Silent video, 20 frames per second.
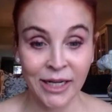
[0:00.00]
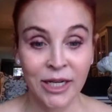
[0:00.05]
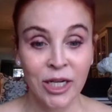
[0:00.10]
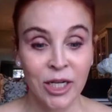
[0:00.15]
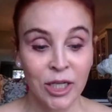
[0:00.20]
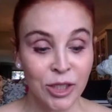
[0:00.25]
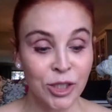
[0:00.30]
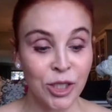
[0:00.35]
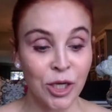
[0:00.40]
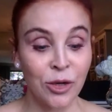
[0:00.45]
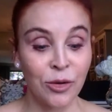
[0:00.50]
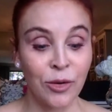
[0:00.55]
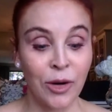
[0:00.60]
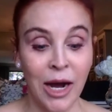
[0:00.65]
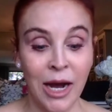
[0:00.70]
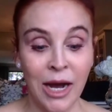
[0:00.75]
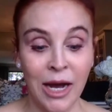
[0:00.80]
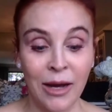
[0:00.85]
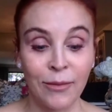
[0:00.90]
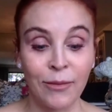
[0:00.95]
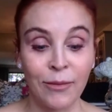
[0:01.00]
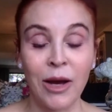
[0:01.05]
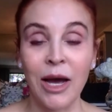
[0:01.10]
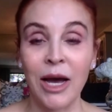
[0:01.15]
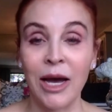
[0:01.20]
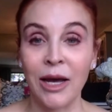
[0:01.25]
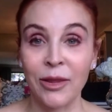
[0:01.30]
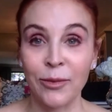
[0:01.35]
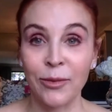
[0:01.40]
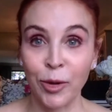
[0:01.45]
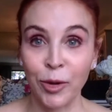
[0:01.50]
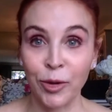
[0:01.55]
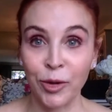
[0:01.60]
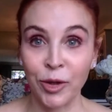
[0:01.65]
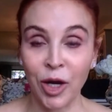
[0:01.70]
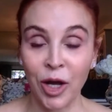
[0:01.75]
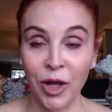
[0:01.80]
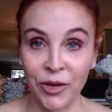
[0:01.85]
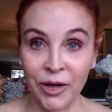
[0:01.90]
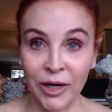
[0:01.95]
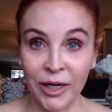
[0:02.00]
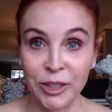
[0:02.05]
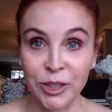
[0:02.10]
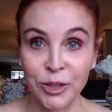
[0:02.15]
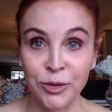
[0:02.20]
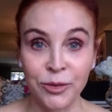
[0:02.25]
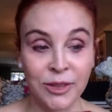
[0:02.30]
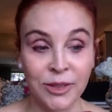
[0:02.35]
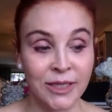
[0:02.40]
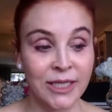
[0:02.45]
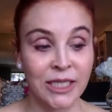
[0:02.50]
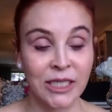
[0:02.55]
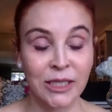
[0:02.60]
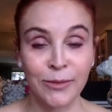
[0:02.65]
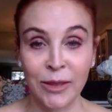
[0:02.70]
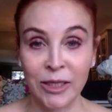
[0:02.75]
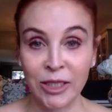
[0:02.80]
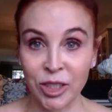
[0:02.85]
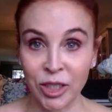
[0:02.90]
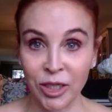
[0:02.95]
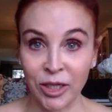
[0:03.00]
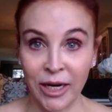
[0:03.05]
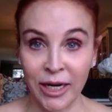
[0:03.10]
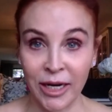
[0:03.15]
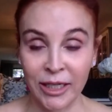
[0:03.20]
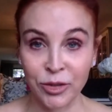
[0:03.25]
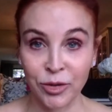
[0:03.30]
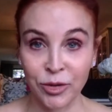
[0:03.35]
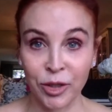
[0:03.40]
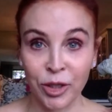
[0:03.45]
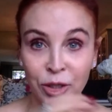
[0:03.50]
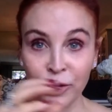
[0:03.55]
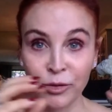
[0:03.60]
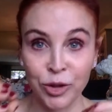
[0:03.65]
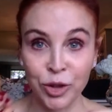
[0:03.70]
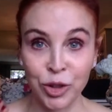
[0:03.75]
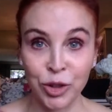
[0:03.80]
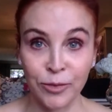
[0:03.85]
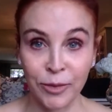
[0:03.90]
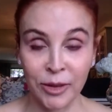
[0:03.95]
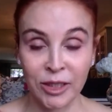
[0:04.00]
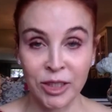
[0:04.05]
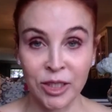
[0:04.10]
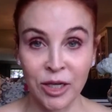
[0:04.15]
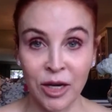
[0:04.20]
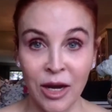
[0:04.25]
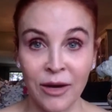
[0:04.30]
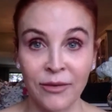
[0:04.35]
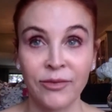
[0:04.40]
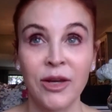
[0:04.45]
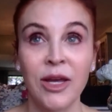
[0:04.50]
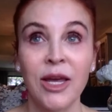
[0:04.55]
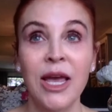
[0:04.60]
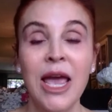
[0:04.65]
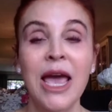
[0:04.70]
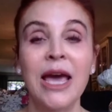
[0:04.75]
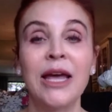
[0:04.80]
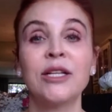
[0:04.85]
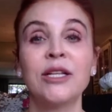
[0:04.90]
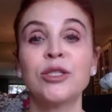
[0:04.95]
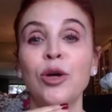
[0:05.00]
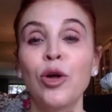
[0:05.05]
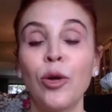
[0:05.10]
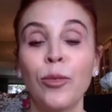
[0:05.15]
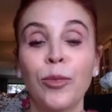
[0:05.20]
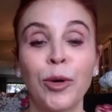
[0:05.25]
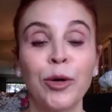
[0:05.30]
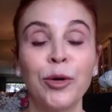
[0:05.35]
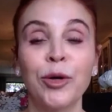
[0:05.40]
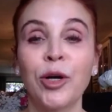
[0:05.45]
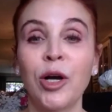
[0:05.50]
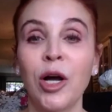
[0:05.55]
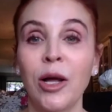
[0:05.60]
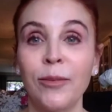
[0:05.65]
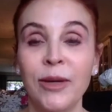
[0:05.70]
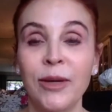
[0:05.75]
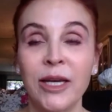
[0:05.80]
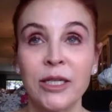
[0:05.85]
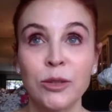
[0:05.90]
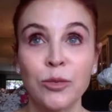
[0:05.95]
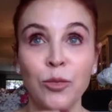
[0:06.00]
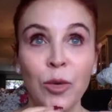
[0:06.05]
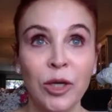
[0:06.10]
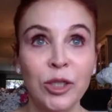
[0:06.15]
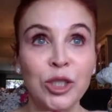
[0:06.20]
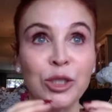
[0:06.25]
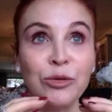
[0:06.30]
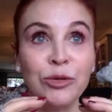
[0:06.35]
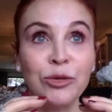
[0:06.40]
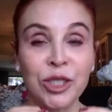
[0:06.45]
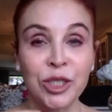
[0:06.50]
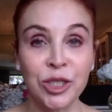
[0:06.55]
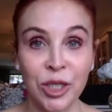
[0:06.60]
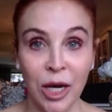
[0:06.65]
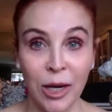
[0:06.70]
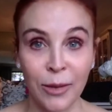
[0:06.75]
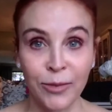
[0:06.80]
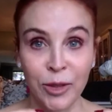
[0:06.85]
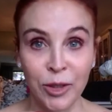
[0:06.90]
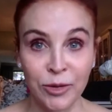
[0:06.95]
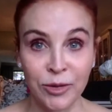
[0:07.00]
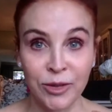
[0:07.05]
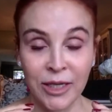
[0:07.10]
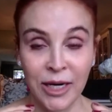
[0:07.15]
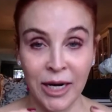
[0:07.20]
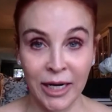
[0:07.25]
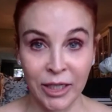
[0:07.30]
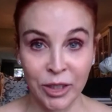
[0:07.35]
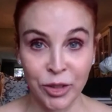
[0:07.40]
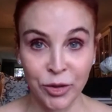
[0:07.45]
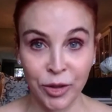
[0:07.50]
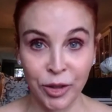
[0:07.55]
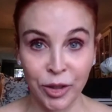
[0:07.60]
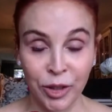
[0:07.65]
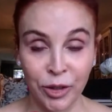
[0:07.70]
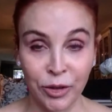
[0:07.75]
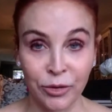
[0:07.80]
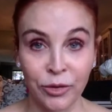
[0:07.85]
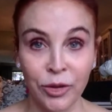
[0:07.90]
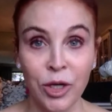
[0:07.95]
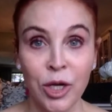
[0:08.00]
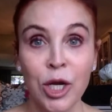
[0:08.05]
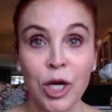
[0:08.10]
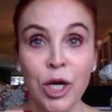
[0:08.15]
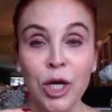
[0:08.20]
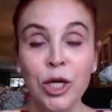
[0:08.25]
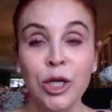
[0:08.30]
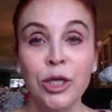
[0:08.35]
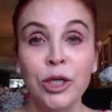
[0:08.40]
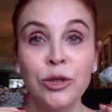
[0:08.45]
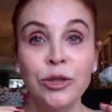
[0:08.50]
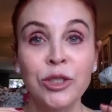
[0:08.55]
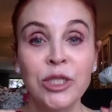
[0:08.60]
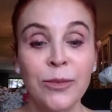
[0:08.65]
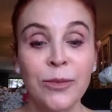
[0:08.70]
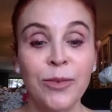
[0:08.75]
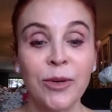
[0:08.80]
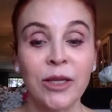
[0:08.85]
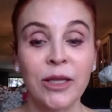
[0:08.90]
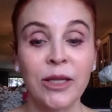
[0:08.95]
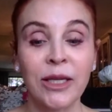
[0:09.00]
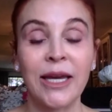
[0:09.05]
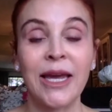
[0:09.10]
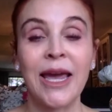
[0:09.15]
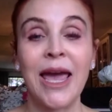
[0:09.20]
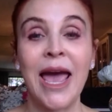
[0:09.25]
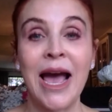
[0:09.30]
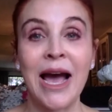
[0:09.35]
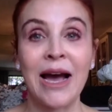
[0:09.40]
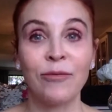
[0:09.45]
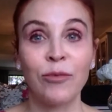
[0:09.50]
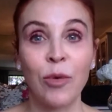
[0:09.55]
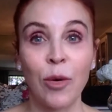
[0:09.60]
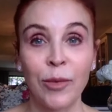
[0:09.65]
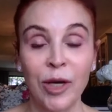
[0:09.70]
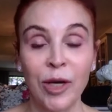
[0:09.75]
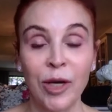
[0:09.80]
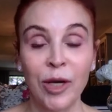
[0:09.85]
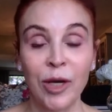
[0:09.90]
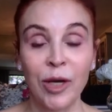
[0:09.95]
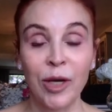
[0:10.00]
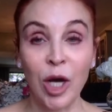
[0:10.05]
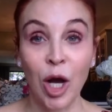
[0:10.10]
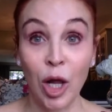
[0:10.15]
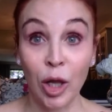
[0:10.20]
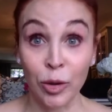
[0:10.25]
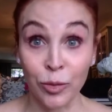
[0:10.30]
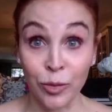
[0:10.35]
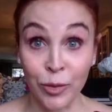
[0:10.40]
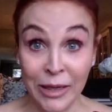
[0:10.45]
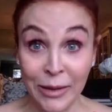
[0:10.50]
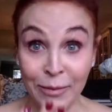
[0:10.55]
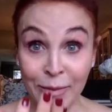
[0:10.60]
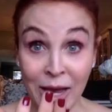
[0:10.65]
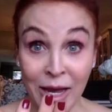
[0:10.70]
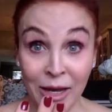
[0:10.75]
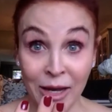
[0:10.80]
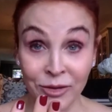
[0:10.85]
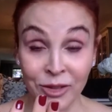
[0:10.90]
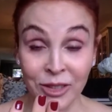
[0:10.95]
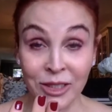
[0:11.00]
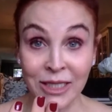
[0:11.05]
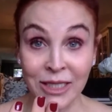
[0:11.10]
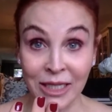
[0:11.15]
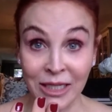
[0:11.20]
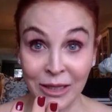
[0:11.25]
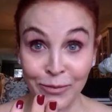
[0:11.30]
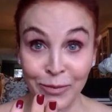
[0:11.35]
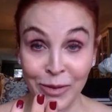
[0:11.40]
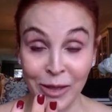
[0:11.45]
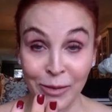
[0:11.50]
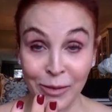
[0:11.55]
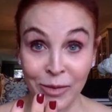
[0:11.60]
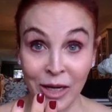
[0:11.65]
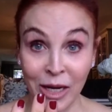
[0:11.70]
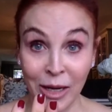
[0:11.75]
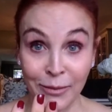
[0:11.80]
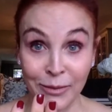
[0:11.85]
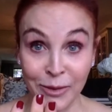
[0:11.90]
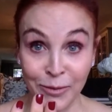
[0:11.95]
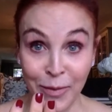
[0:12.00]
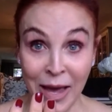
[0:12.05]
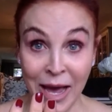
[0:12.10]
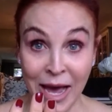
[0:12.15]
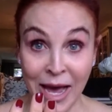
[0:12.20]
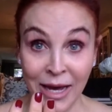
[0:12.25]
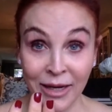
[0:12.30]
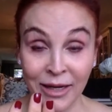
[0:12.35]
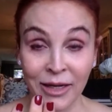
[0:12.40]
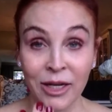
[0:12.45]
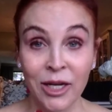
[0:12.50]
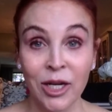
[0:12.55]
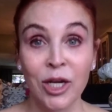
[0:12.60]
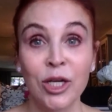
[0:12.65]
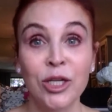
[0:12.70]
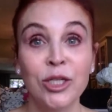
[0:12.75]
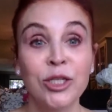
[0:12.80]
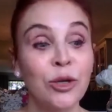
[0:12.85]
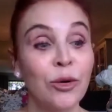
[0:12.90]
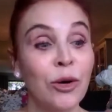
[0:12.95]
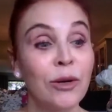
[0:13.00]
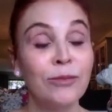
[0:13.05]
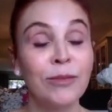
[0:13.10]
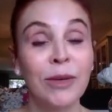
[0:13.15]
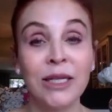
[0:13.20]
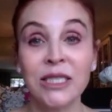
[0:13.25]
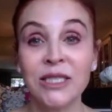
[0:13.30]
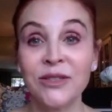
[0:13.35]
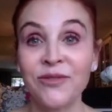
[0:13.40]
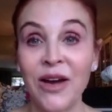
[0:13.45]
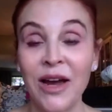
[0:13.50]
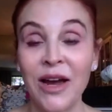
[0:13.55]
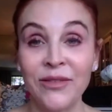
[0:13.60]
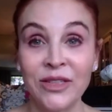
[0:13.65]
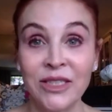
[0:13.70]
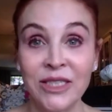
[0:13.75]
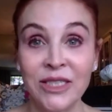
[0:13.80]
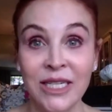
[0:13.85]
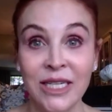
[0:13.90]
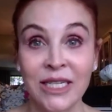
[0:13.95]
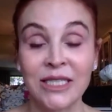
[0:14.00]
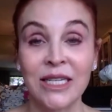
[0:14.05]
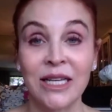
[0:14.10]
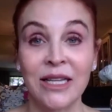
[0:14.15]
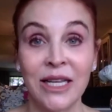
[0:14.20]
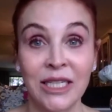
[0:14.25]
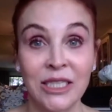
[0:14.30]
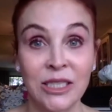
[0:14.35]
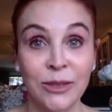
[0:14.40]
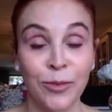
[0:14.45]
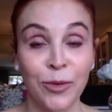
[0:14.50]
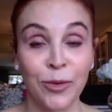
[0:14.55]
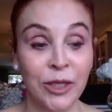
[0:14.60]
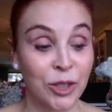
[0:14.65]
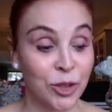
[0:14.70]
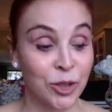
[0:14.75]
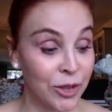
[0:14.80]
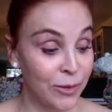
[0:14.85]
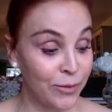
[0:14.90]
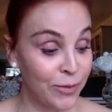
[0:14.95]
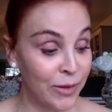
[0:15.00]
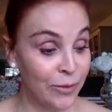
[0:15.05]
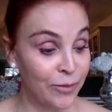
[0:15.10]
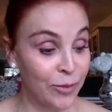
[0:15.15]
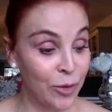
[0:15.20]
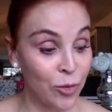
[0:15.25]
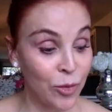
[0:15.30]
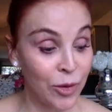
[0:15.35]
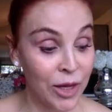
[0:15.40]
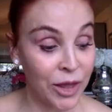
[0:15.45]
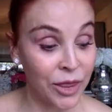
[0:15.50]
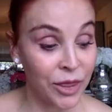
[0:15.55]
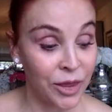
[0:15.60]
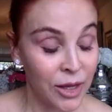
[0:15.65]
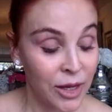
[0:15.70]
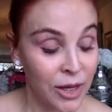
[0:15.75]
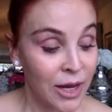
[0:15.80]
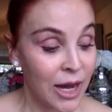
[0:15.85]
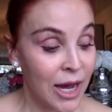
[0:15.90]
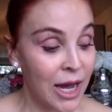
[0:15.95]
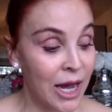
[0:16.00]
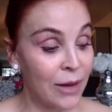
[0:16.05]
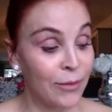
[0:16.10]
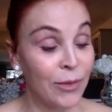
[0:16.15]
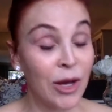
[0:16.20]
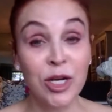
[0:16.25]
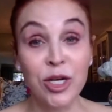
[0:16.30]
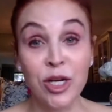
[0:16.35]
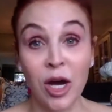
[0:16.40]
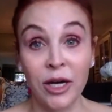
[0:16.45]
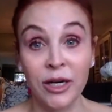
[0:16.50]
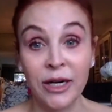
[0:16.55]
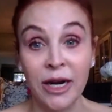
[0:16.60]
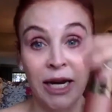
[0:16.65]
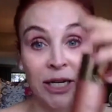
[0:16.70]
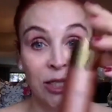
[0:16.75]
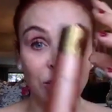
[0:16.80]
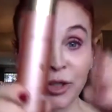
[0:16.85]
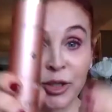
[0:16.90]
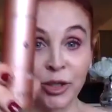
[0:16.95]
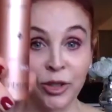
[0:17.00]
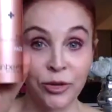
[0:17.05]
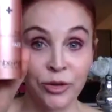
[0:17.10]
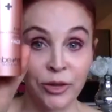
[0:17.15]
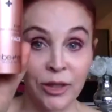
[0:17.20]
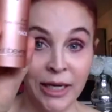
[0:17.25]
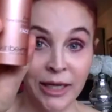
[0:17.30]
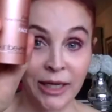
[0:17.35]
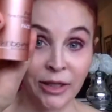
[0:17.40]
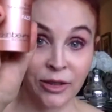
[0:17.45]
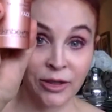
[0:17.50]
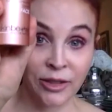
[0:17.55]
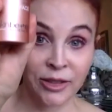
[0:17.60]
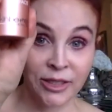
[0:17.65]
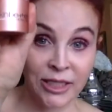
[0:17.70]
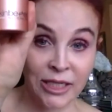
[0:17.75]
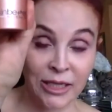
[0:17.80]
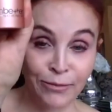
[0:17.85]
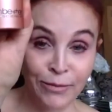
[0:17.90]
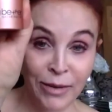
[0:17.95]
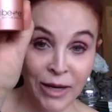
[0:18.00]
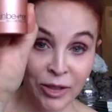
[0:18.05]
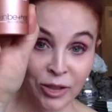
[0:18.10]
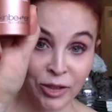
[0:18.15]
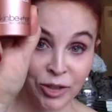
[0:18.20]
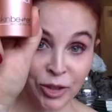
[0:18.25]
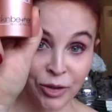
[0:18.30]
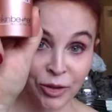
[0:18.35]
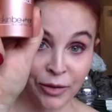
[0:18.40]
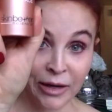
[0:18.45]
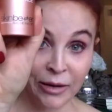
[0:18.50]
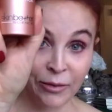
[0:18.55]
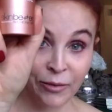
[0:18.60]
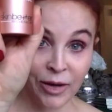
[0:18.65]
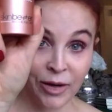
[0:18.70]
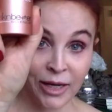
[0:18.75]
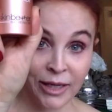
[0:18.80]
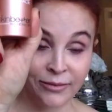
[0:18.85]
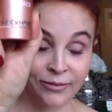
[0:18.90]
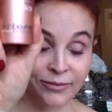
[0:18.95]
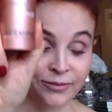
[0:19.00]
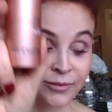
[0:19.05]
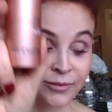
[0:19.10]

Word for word: So the protocol that I do is 6 months on hydroquinone, 2 months off, and it's a whole protocol because once you stop using hydroquinone, you typically have what we call a rebound. It's like the pigment comes back. So on months 5 and 6, I like to pre-treat people with a non-hydroquinone lightener. SkinBetter is a great one.